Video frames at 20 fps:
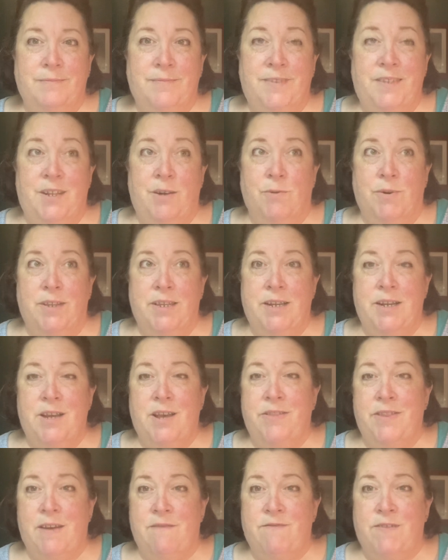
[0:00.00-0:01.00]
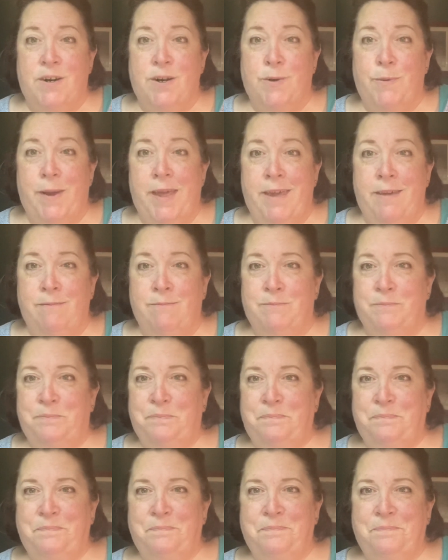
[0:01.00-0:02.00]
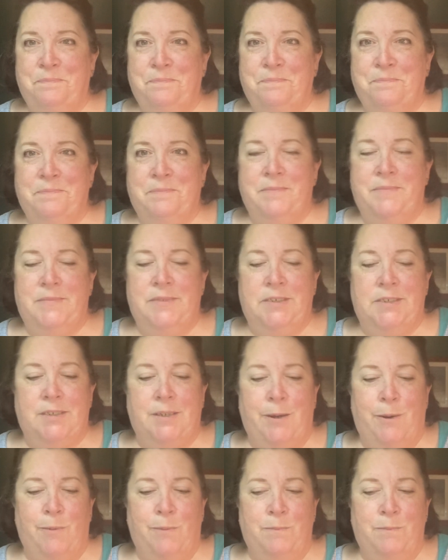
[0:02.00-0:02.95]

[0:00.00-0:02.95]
They're really not that far away. So,